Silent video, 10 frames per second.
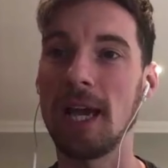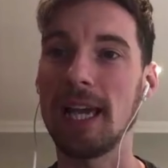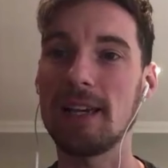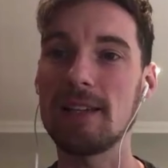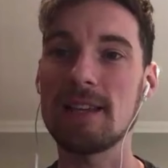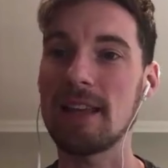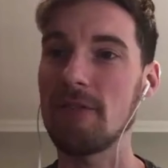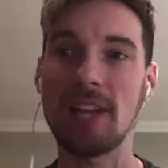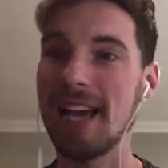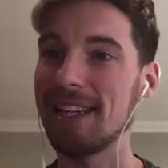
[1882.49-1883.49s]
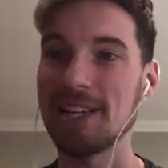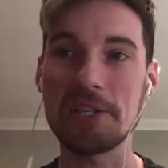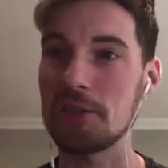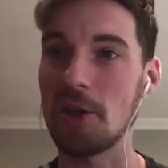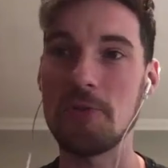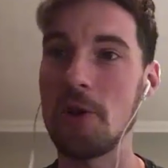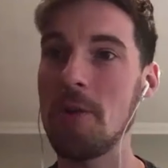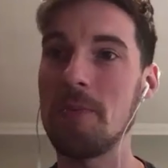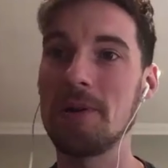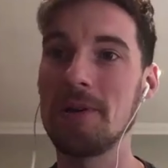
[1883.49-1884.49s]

like, South Africa had it sewn up.